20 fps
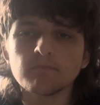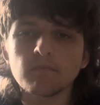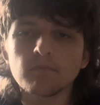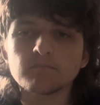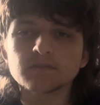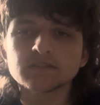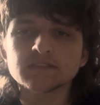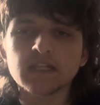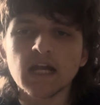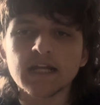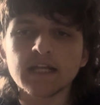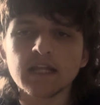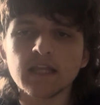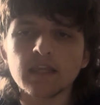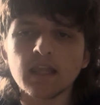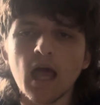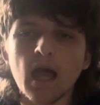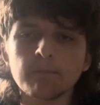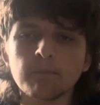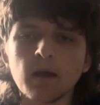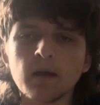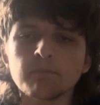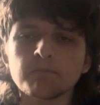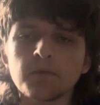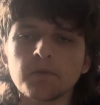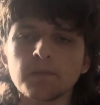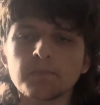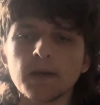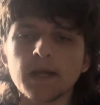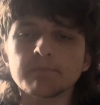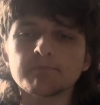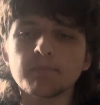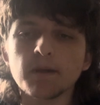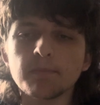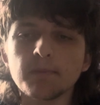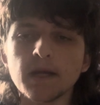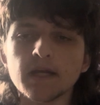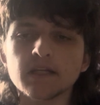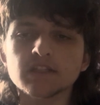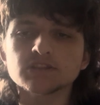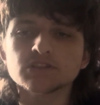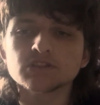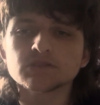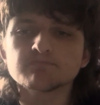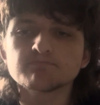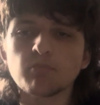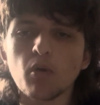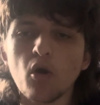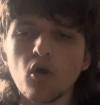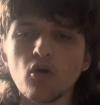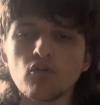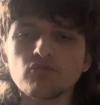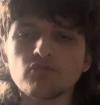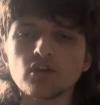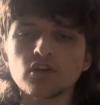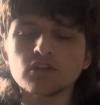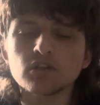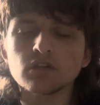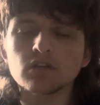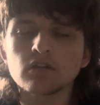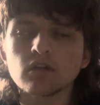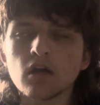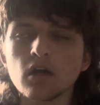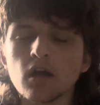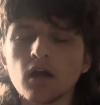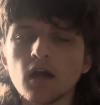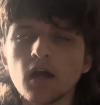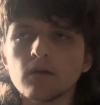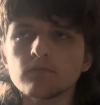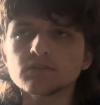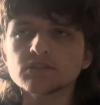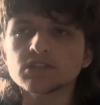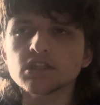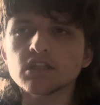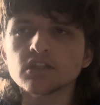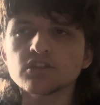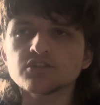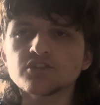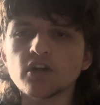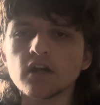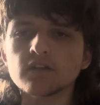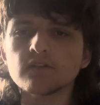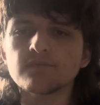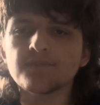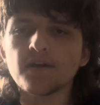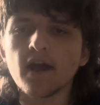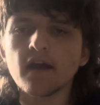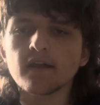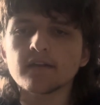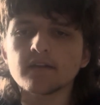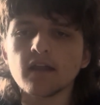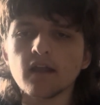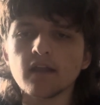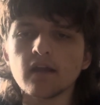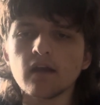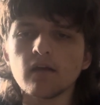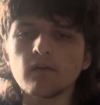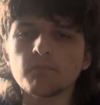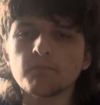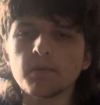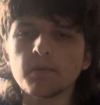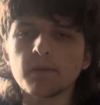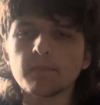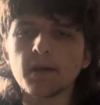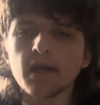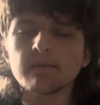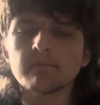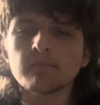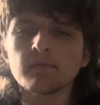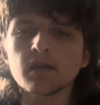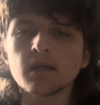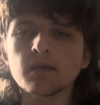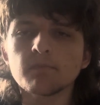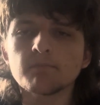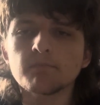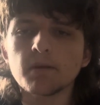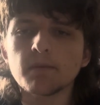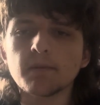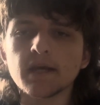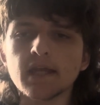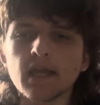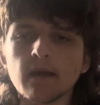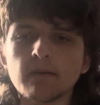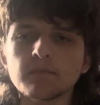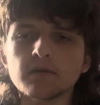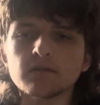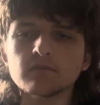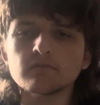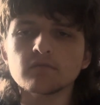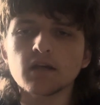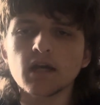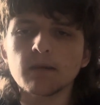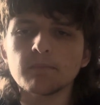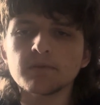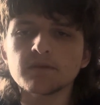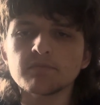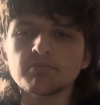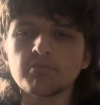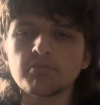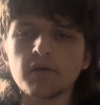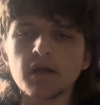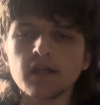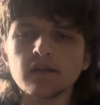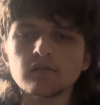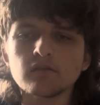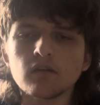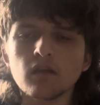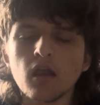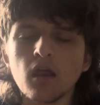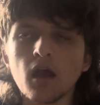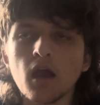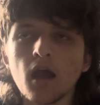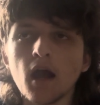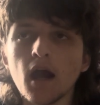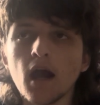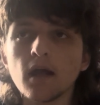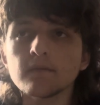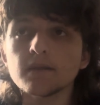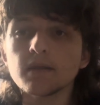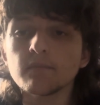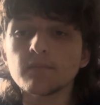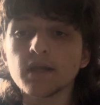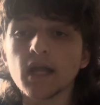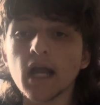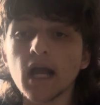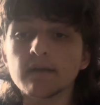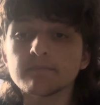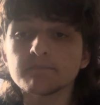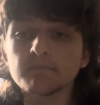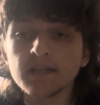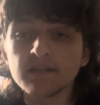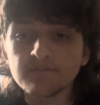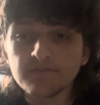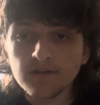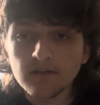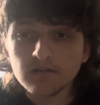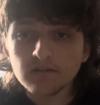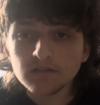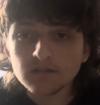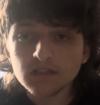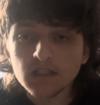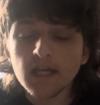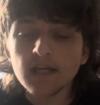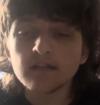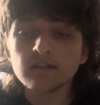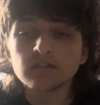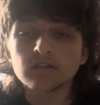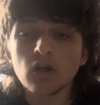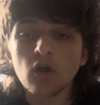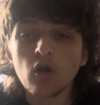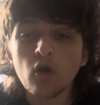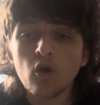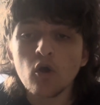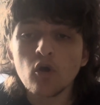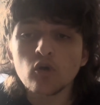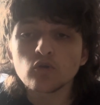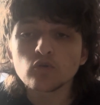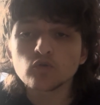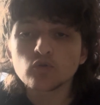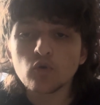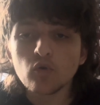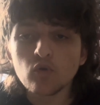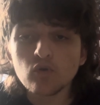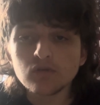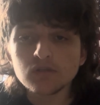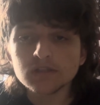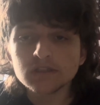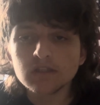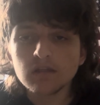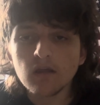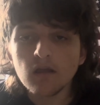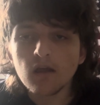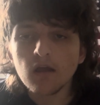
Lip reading: second Ant-Man, played by Paul Rudd. And we see Jonathan Dana, played by Emma Gwen. And then we had main villain is Ghost,